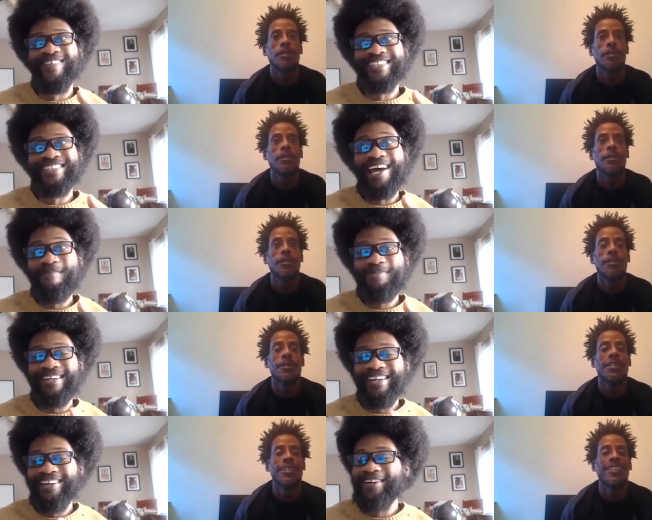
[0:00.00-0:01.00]
Speaker 1: what's happening
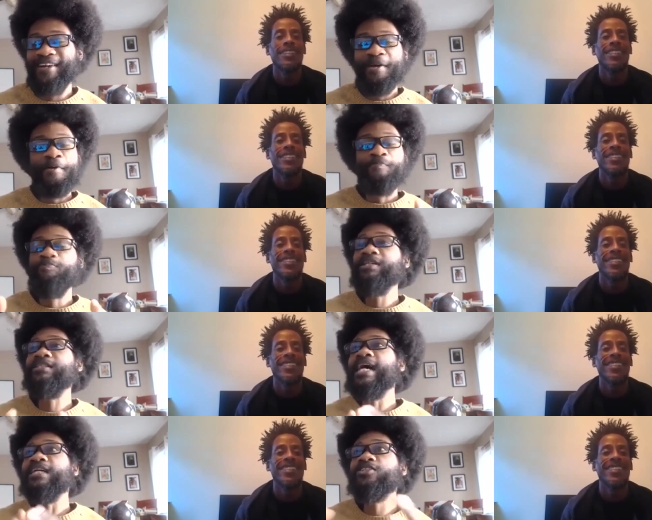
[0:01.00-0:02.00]
here but
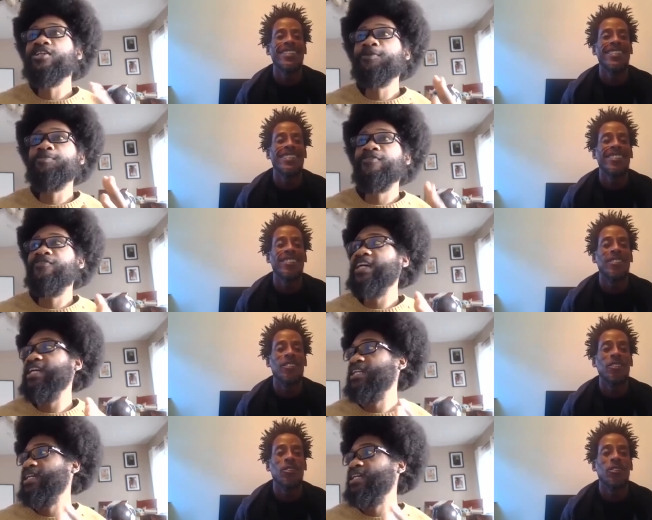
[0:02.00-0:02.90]
that's going to prevent